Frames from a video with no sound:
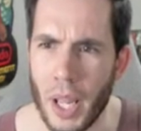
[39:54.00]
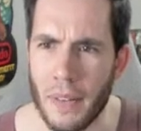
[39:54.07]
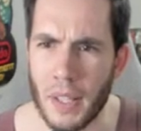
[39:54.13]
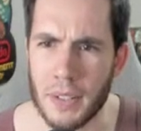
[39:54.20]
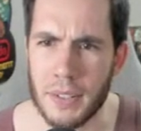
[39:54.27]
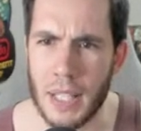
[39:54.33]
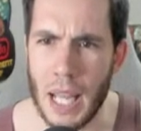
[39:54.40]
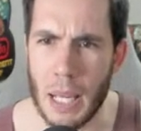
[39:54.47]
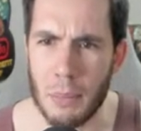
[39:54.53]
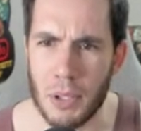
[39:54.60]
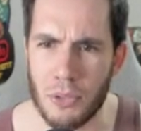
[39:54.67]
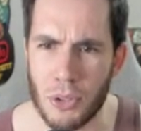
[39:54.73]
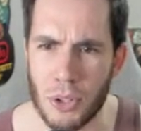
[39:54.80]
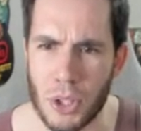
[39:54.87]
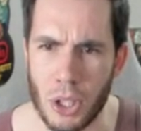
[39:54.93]
that's damage
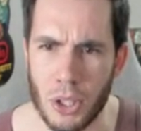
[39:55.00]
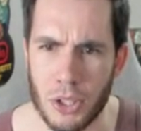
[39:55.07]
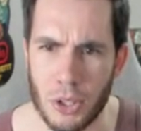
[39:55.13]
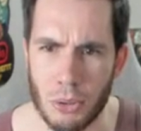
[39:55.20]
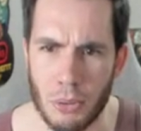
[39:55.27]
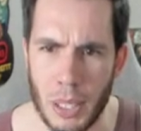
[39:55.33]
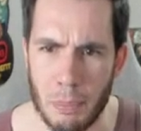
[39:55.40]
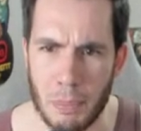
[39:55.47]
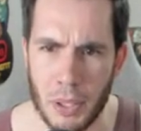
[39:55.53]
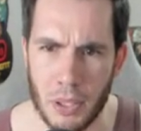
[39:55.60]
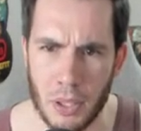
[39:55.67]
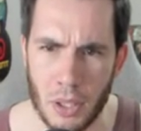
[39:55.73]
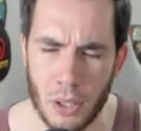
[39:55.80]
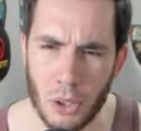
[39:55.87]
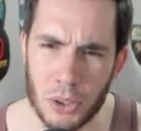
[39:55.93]
for sure. It's a rip.
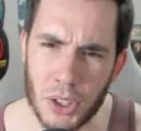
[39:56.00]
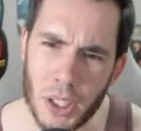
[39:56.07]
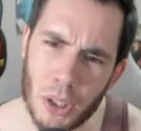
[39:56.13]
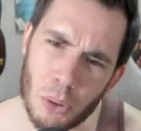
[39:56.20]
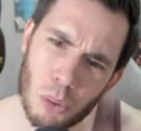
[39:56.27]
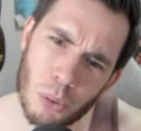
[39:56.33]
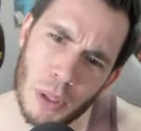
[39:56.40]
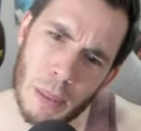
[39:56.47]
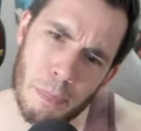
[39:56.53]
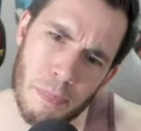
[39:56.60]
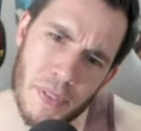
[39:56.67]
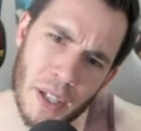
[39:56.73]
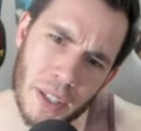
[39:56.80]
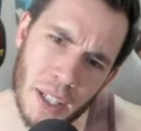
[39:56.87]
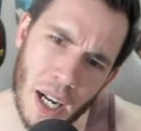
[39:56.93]
It looks like a rip
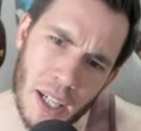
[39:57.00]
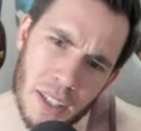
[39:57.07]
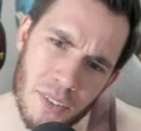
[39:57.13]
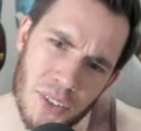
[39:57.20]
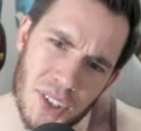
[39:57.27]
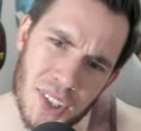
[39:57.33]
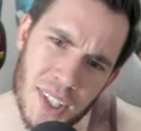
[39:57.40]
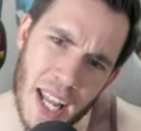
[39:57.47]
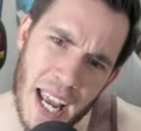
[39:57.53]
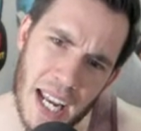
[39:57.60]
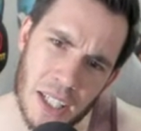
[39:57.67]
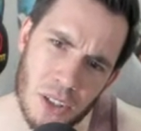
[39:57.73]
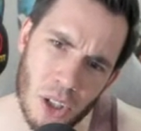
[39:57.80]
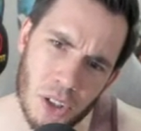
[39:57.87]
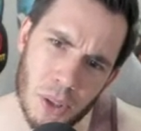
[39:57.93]
that kind of
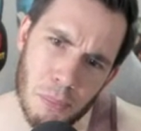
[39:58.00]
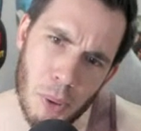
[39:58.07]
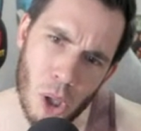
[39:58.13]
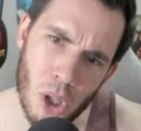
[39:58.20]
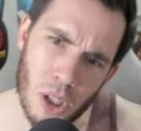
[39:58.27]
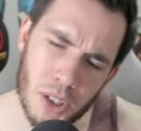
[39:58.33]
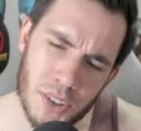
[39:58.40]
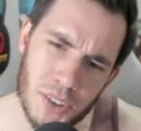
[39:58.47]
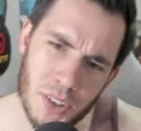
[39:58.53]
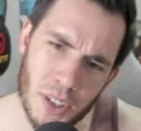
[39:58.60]
snagged on the box.